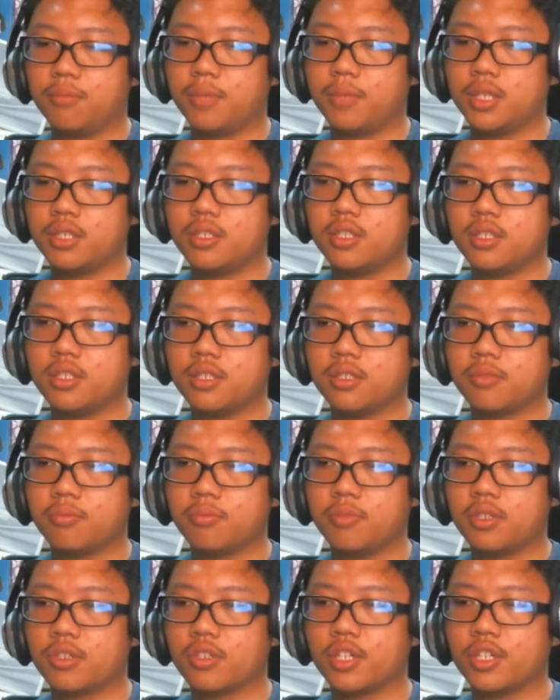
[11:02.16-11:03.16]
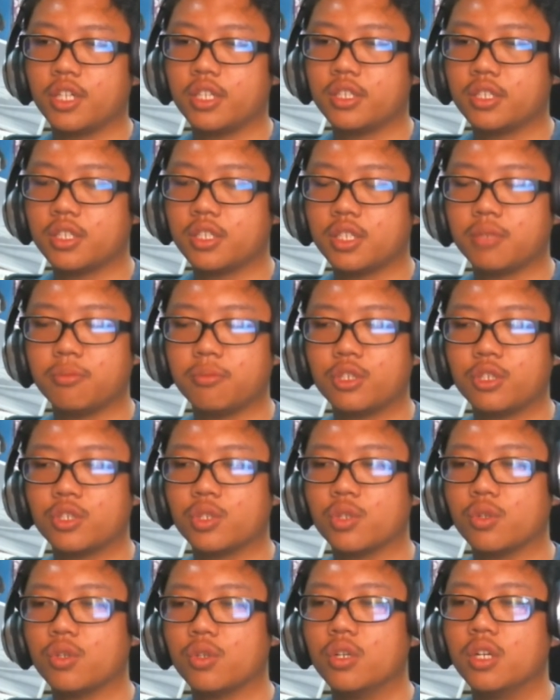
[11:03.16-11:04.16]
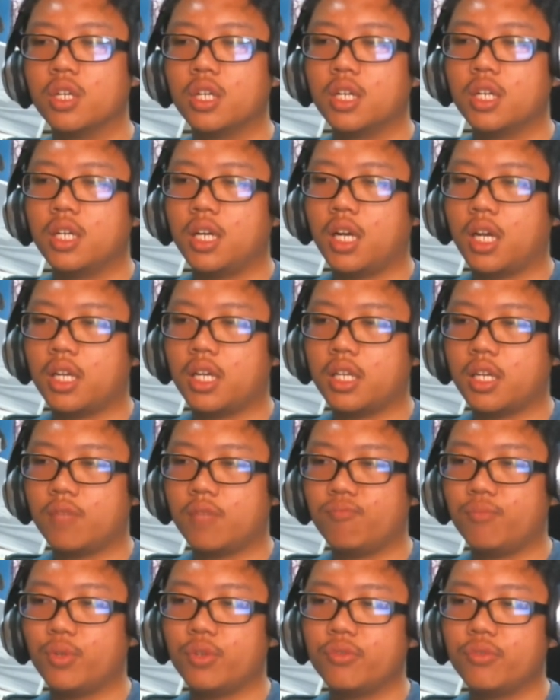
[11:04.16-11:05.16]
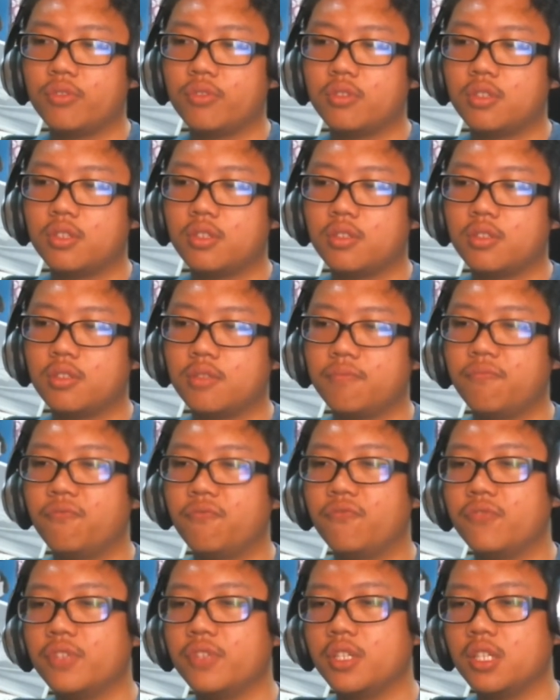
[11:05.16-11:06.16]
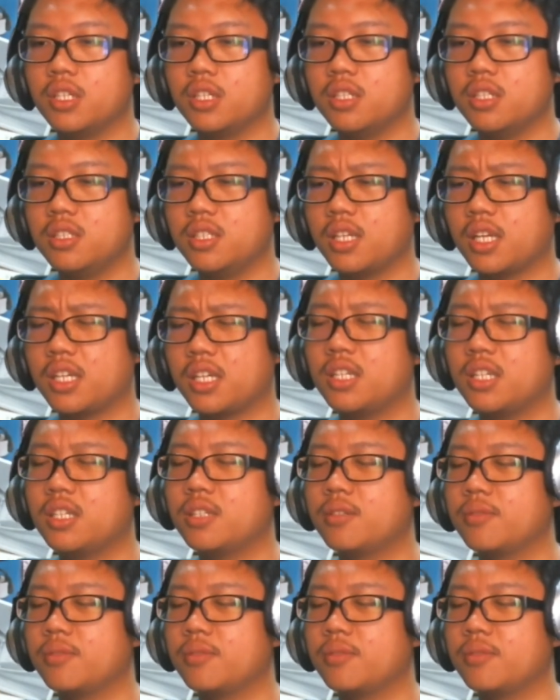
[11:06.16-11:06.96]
about the small creators anymore, so I don't feel like